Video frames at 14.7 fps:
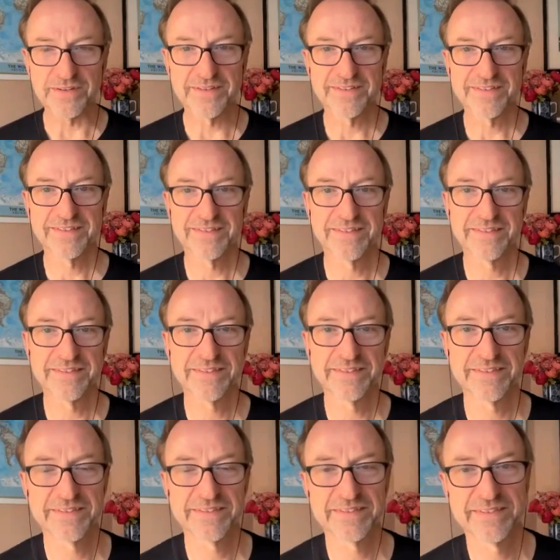
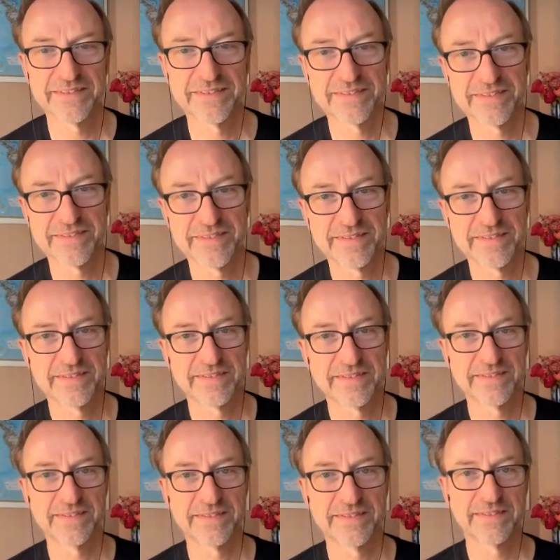
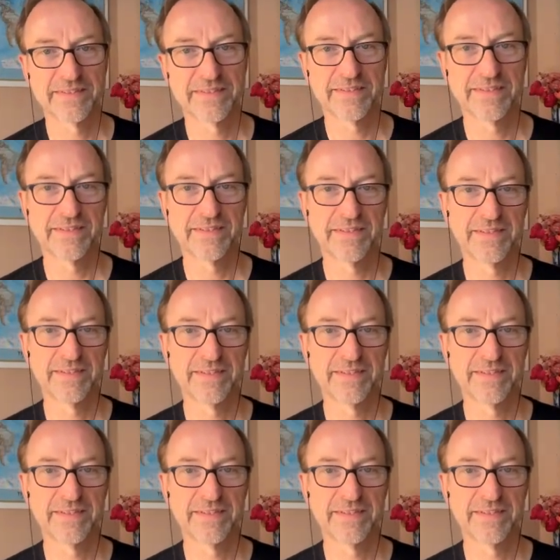(silent)